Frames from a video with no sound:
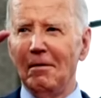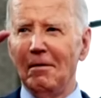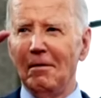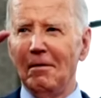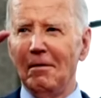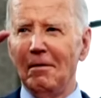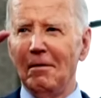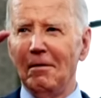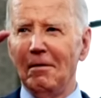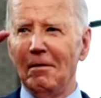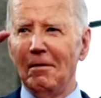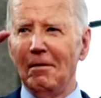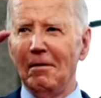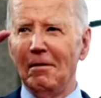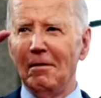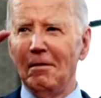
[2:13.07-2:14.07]

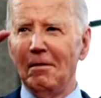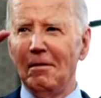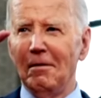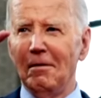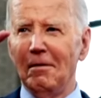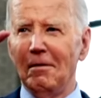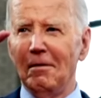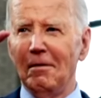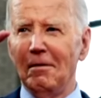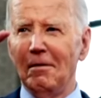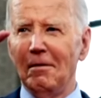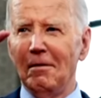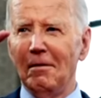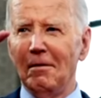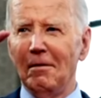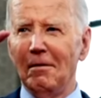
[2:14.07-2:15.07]

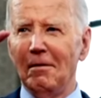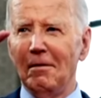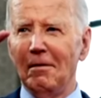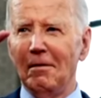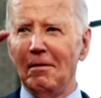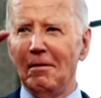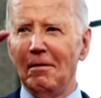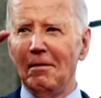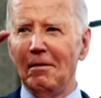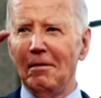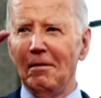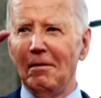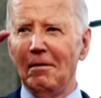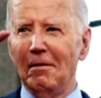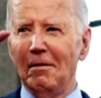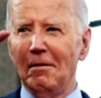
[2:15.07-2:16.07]

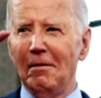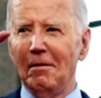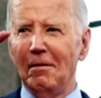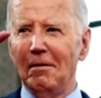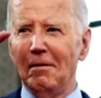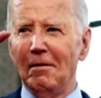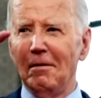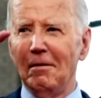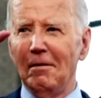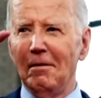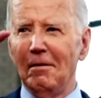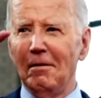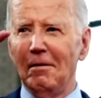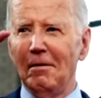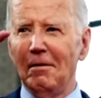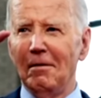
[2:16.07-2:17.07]

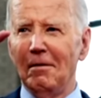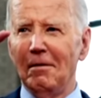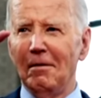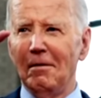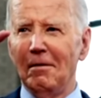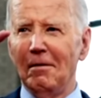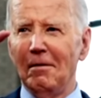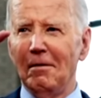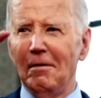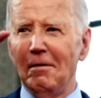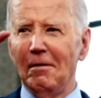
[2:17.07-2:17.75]
(not speaking)